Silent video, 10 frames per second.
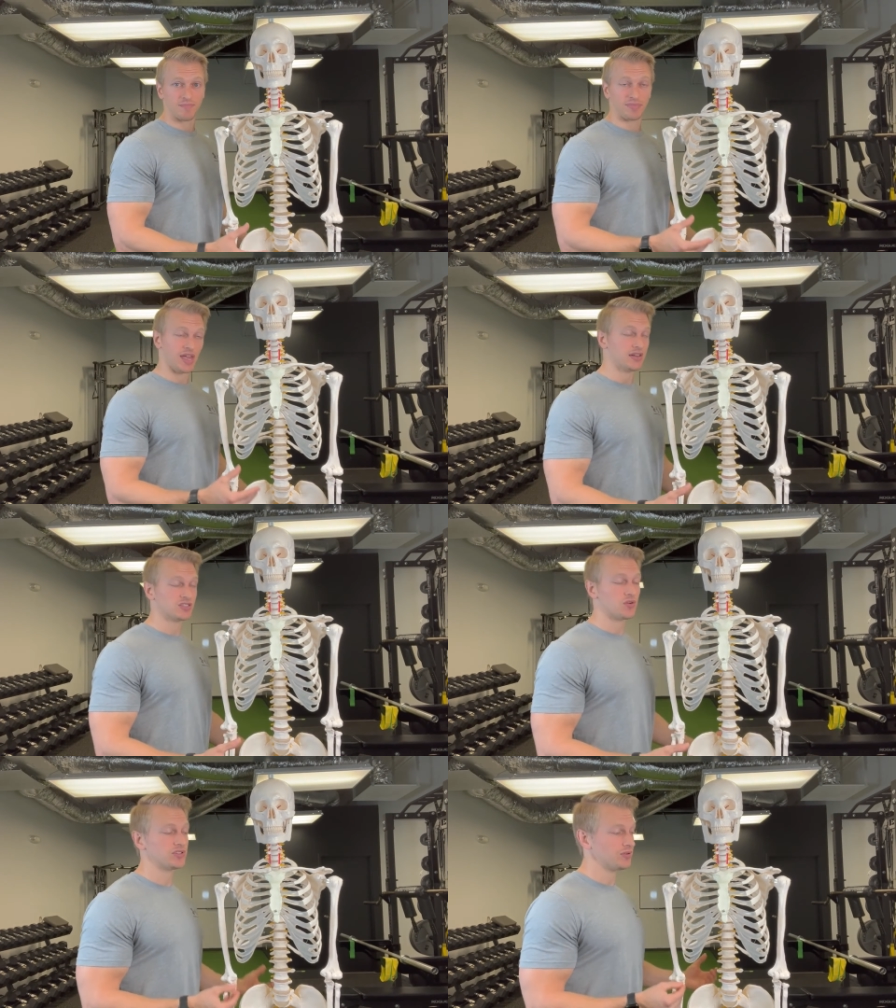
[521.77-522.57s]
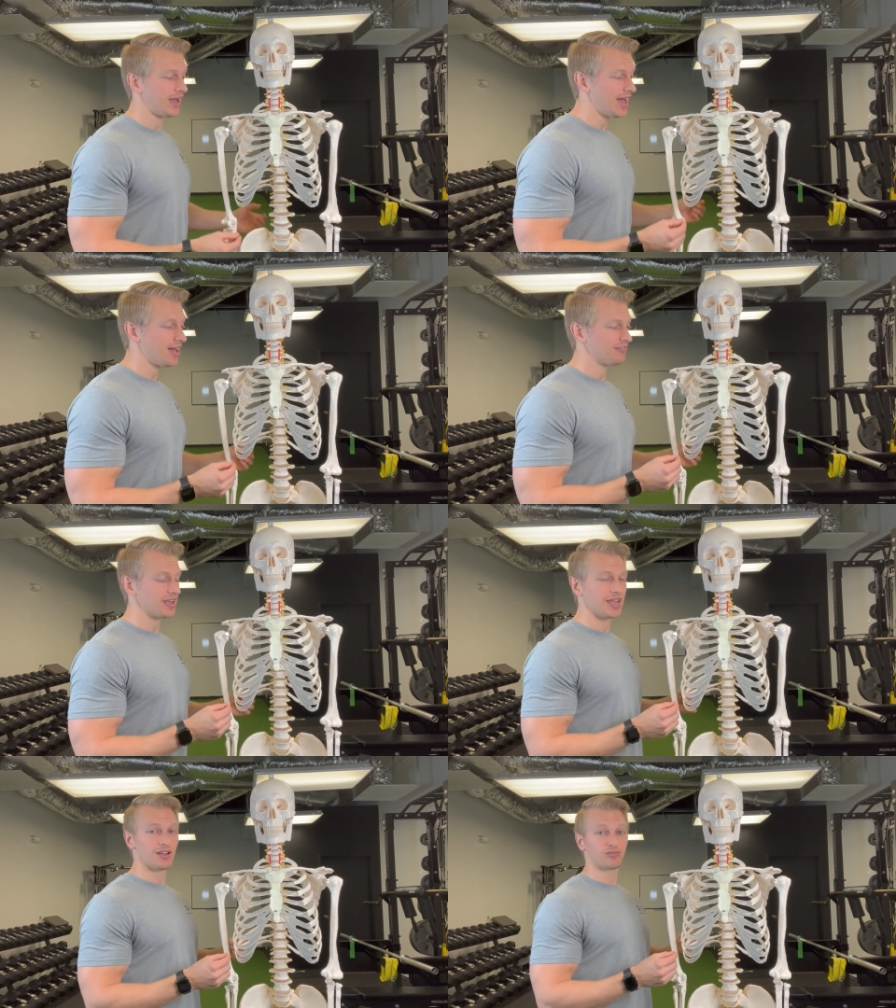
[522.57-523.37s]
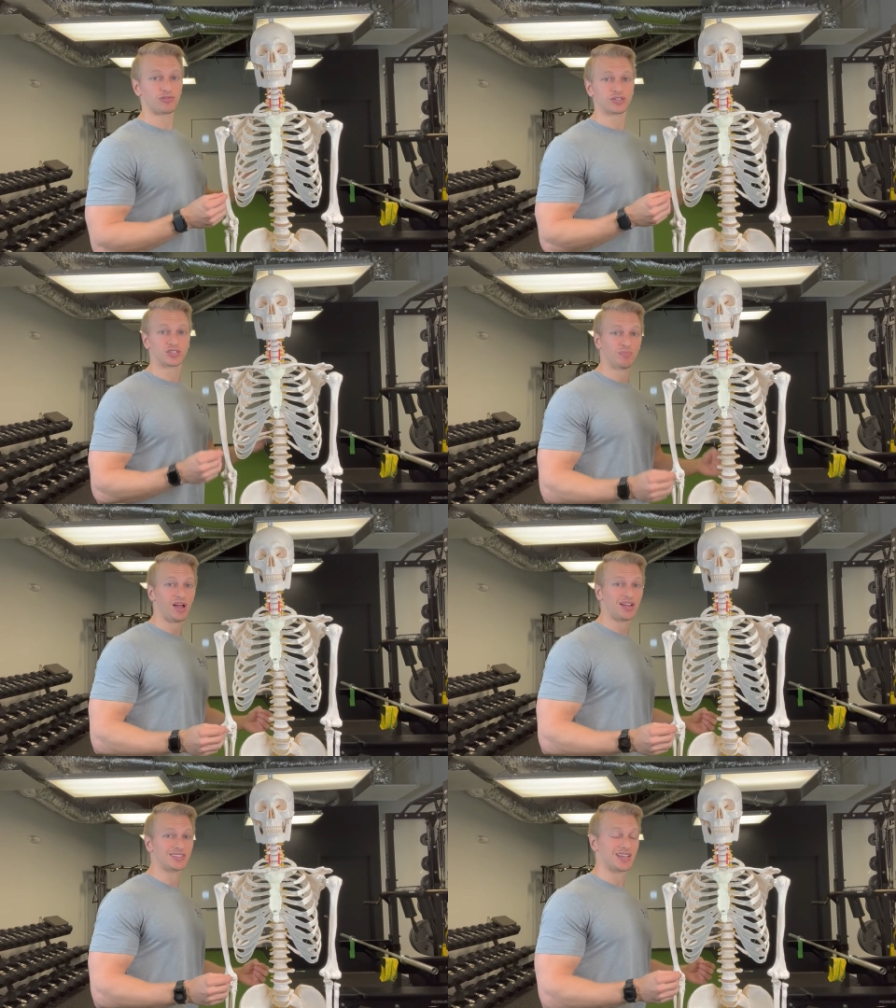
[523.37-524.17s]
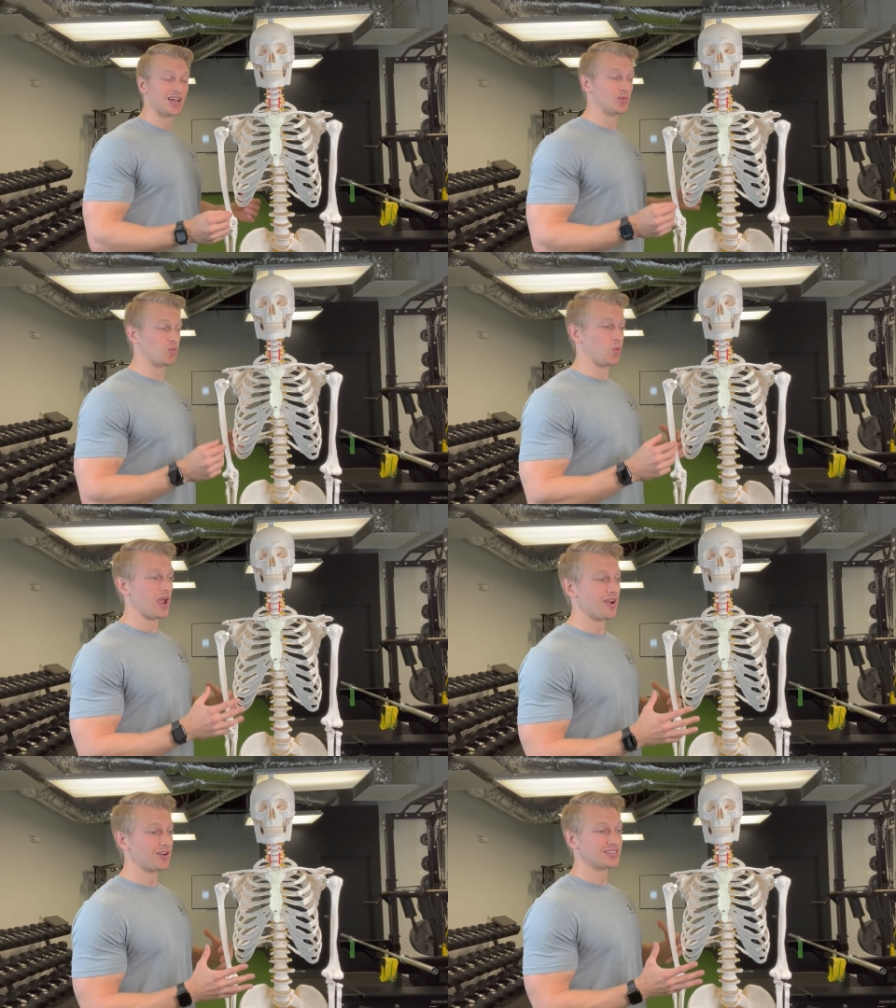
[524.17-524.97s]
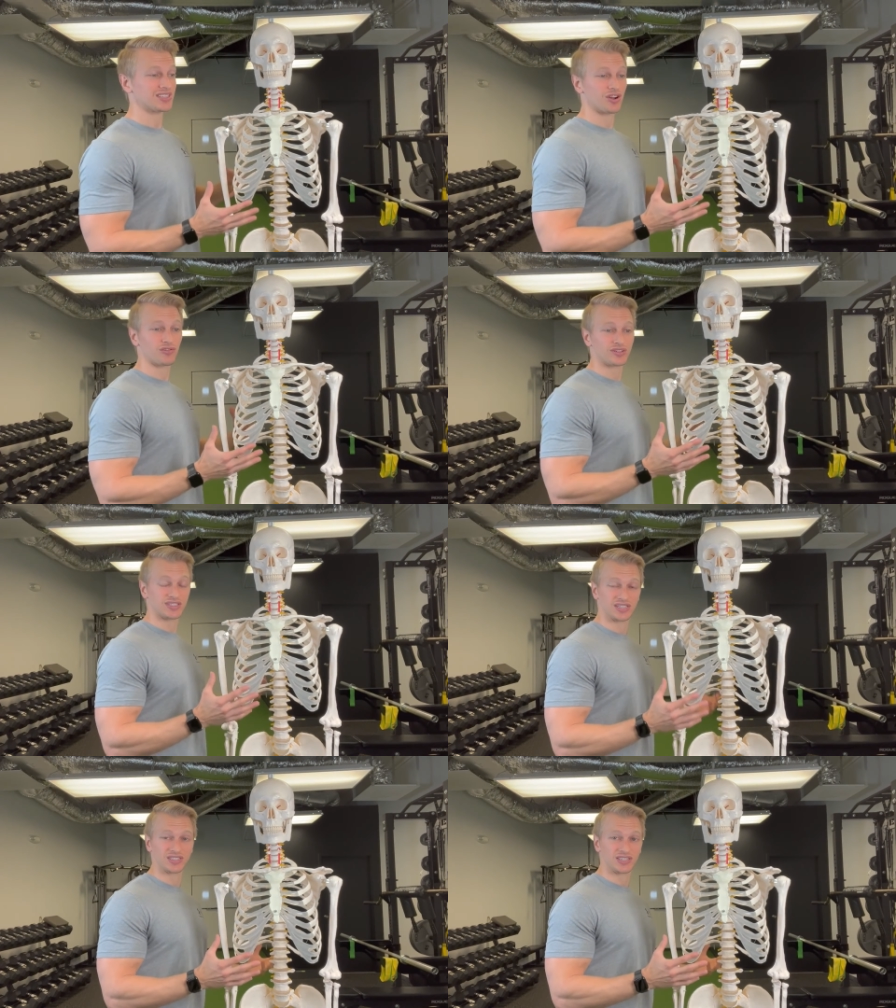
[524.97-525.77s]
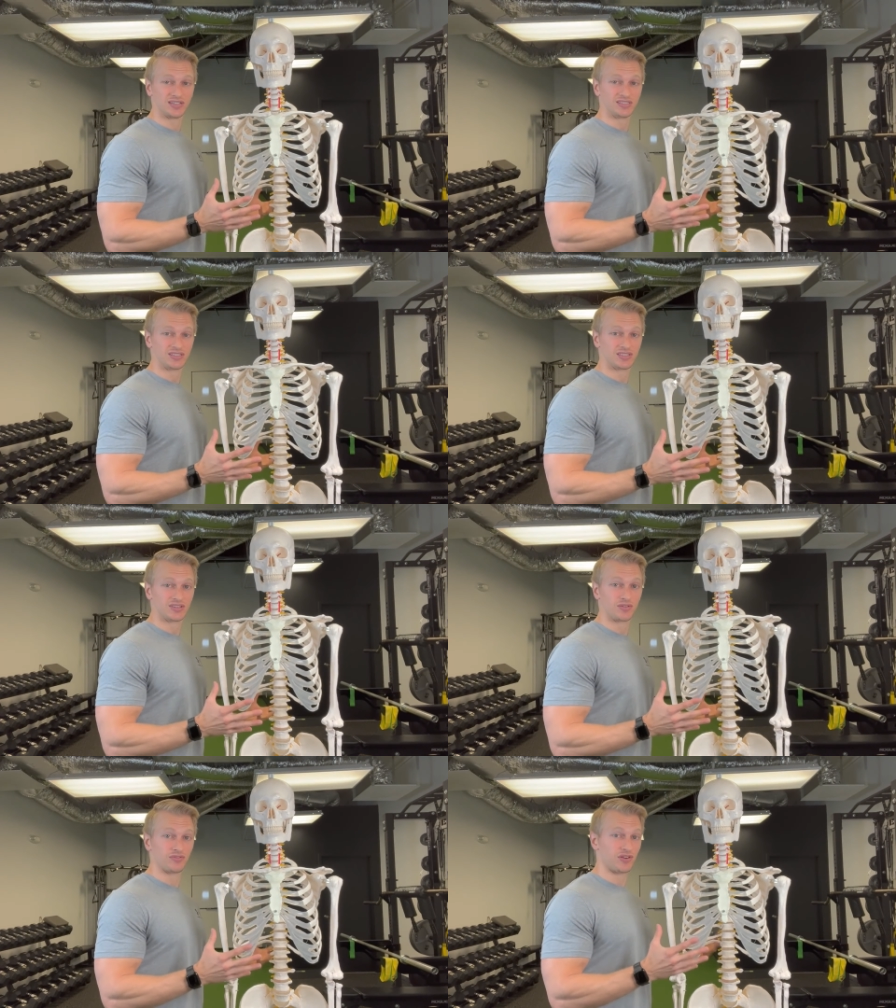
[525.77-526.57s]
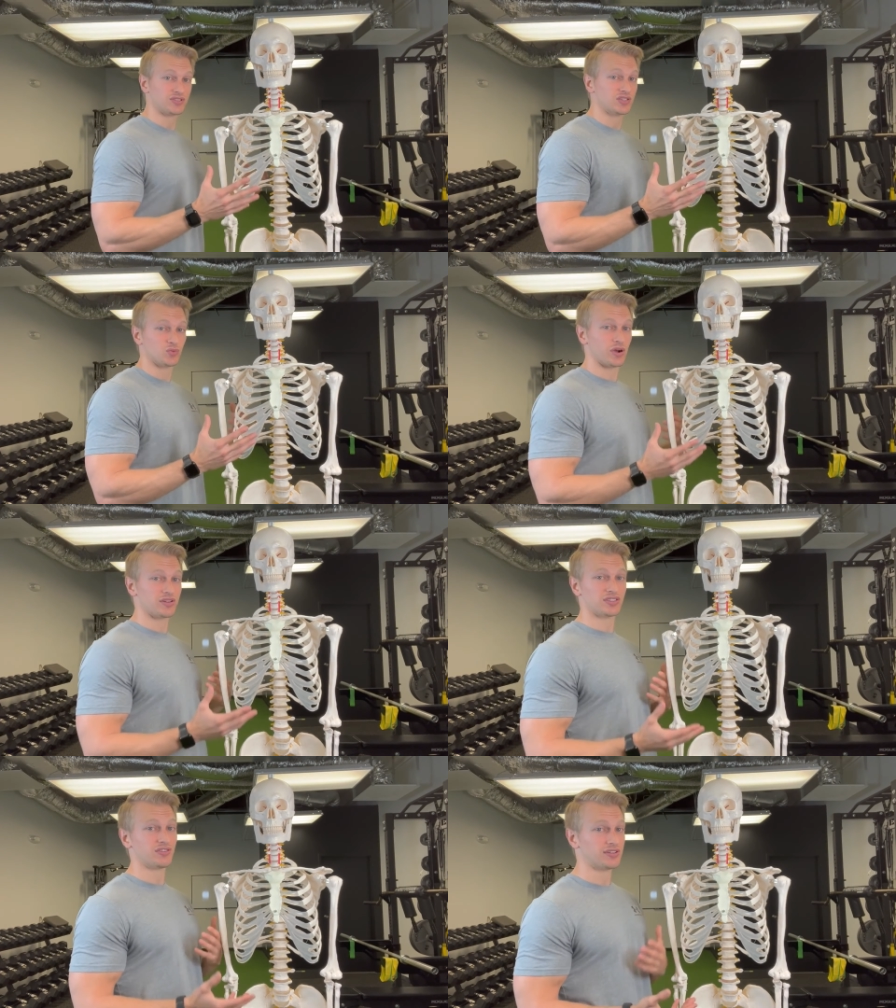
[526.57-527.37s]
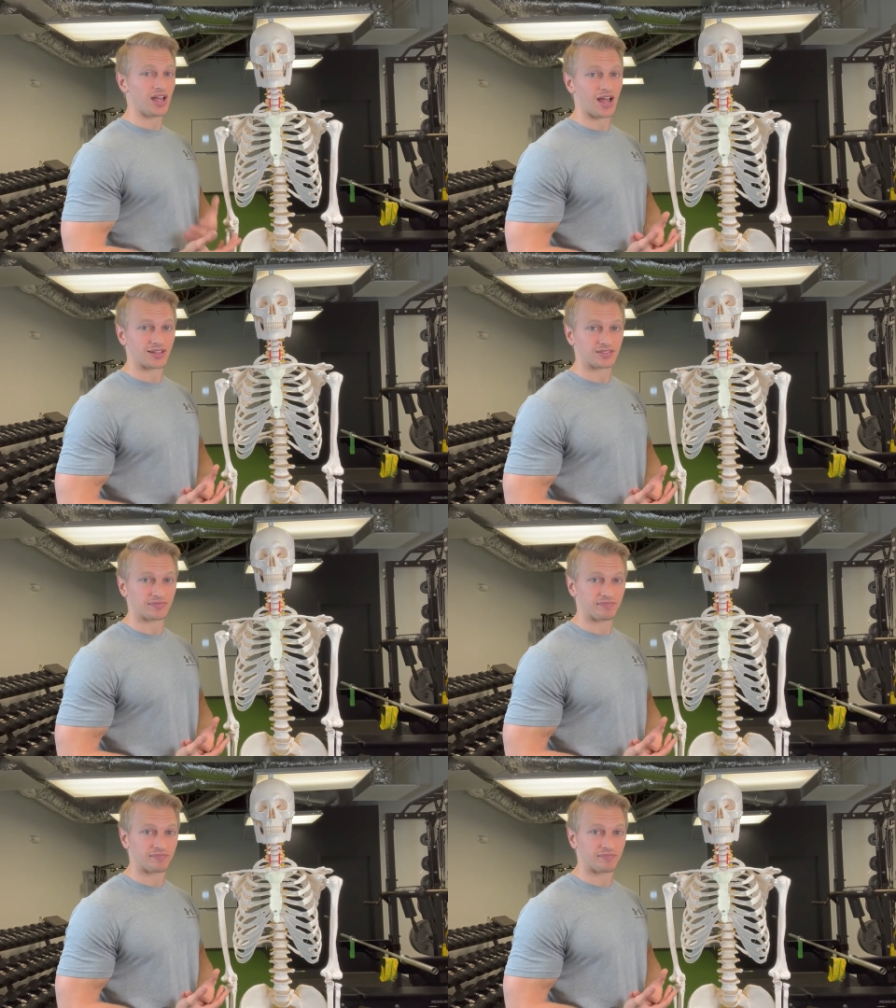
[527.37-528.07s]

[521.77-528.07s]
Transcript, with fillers: That is going to have a response on where is there resistance versus where is there not.